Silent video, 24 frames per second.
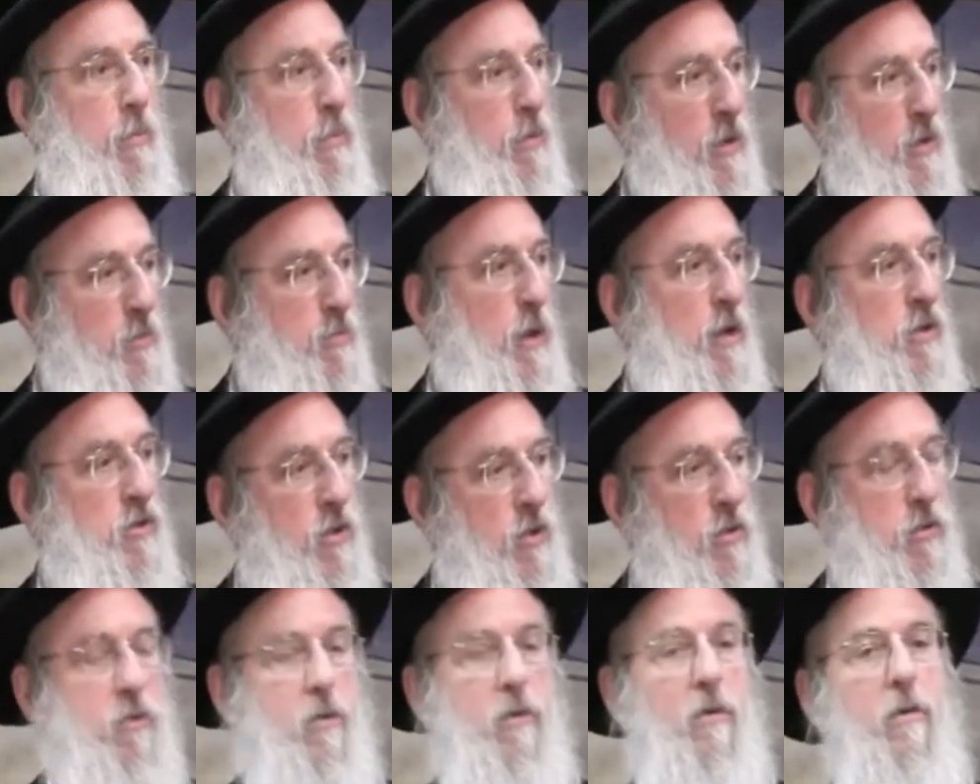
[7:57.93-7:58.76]
People
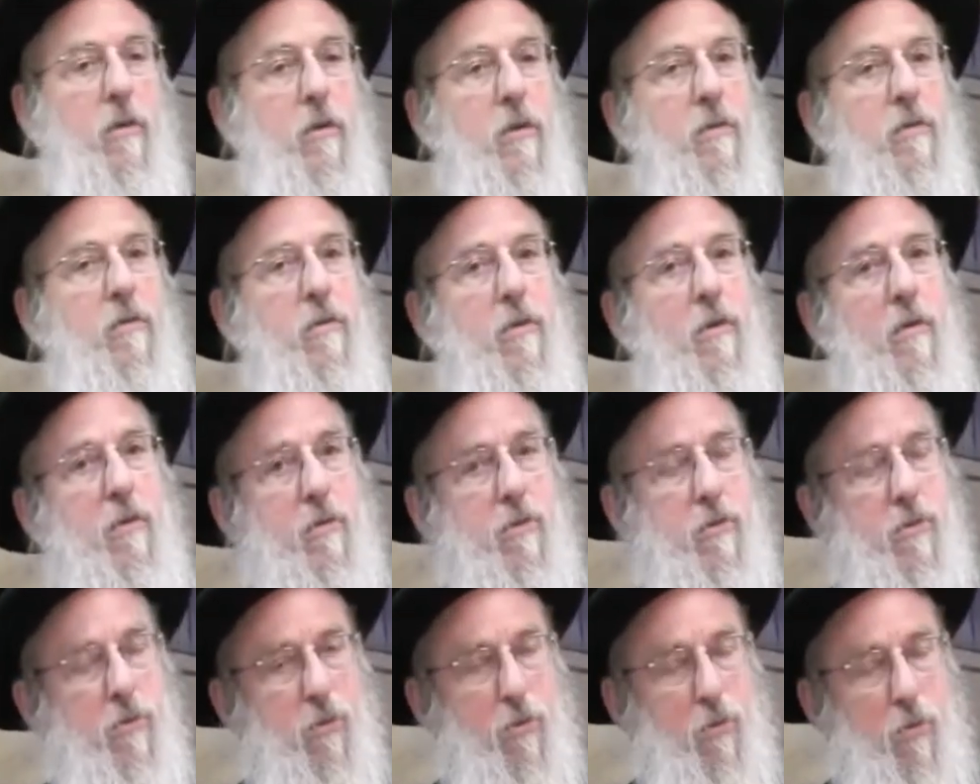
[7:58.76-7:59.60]
expect you uh, to, uh,
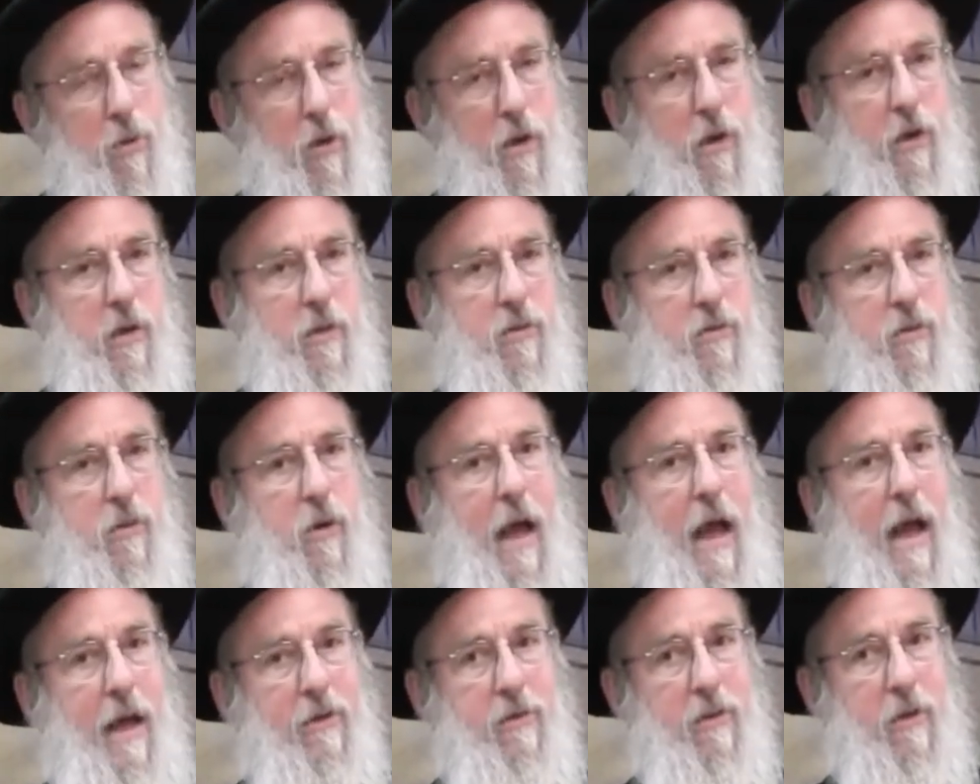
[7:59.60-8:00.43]
to, to, uh,
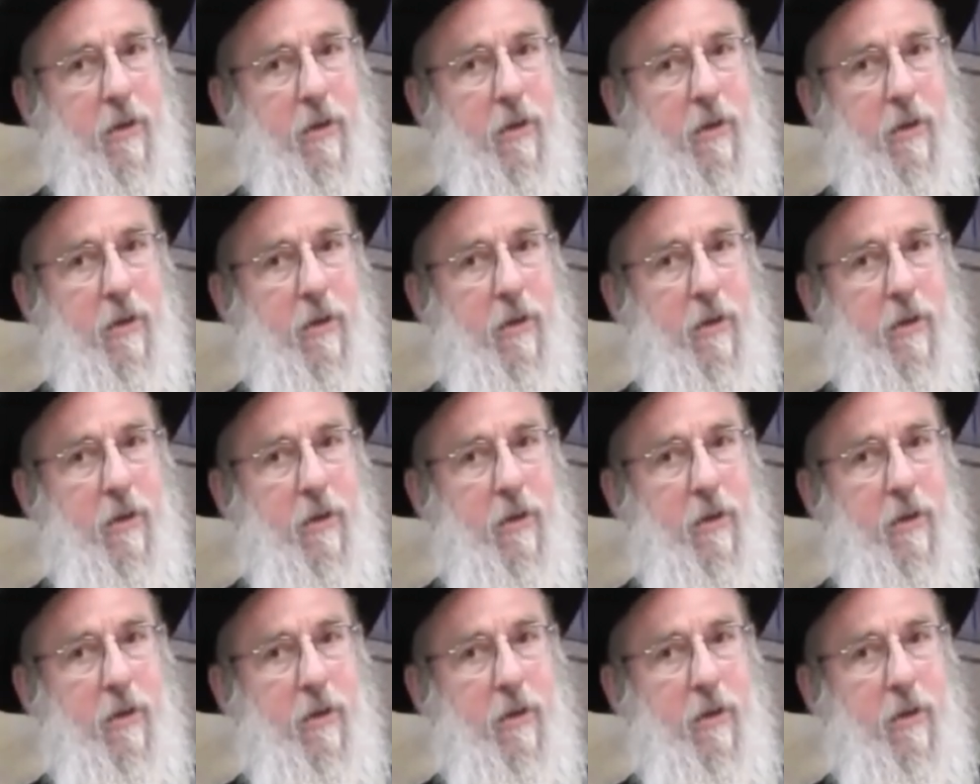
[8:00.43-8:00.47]
to,